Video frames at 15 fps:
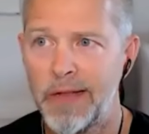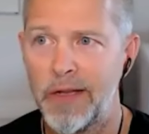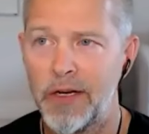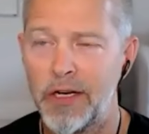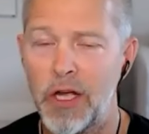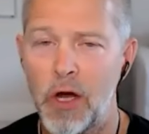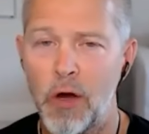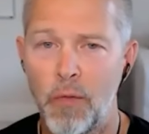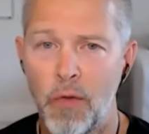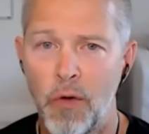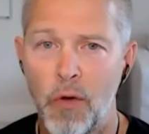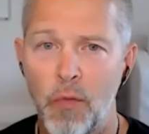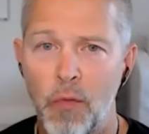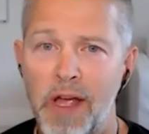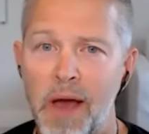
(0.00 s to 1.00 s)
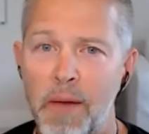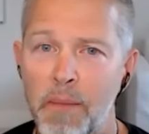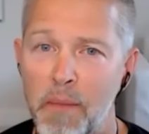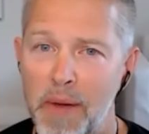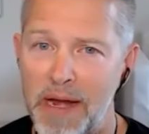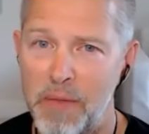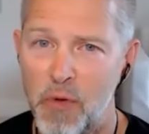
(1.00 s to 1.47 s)
there you go. We got
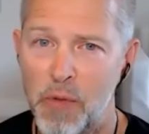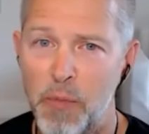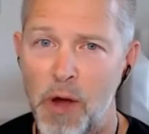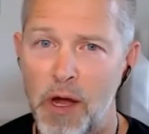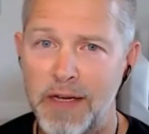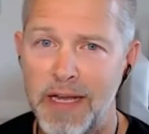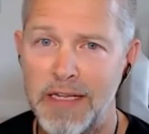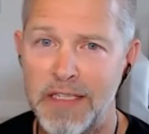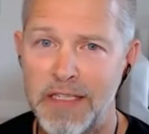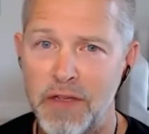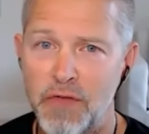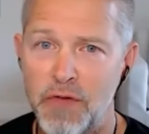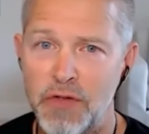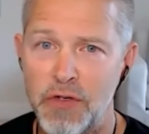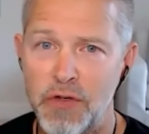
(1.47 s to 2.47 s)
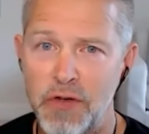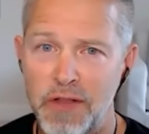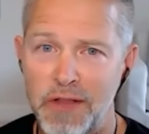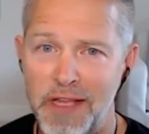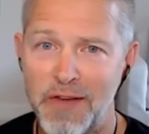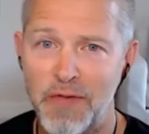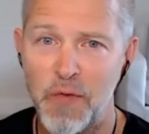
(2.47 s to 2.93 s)
many more podcasts in the future.
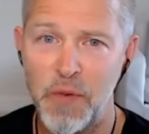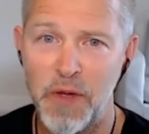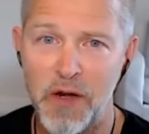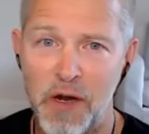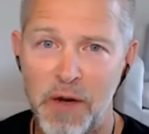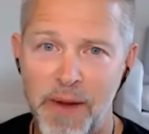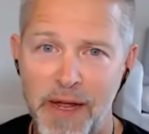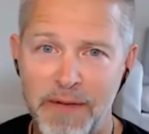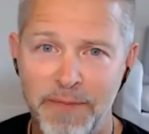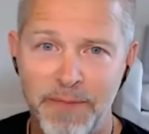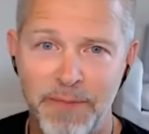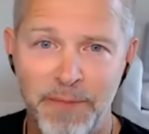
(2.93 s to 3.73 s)
Thanks for being on, man.